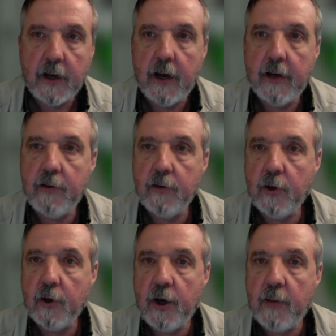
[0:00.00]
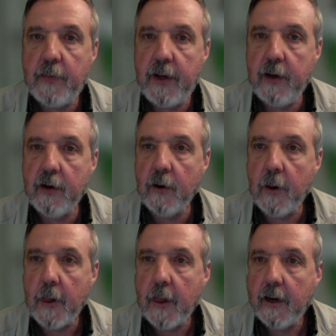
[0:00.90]
and you look up here,
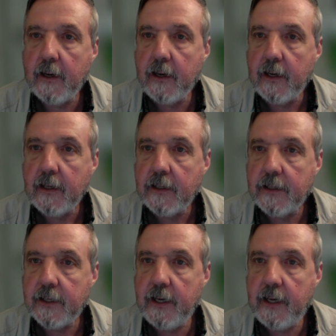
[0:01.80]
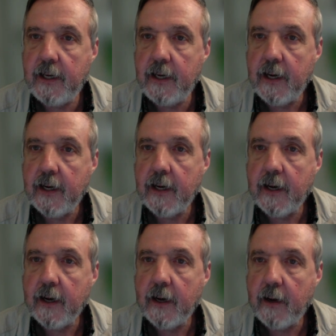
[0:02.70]
see,
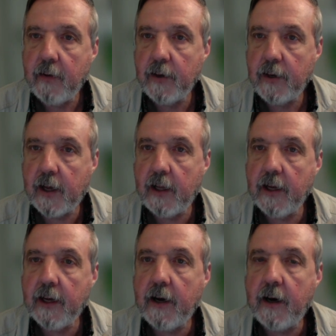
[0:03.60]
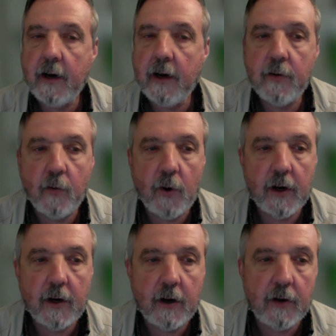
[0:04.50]
and we click on
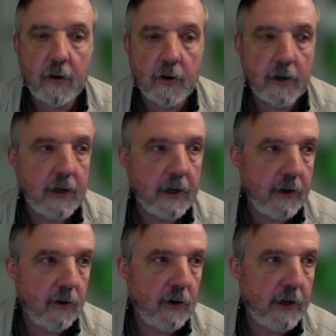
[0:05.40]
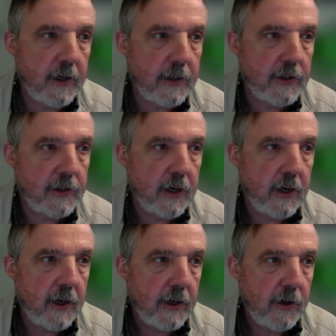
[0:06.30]
what color, here is
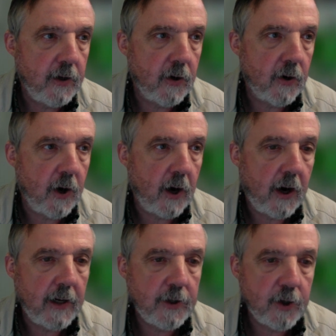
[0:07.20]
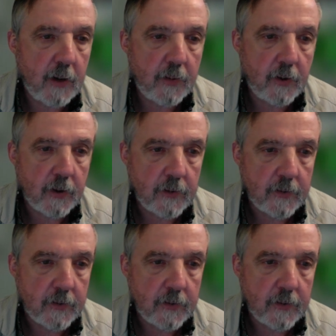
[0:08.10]
your eyedropper,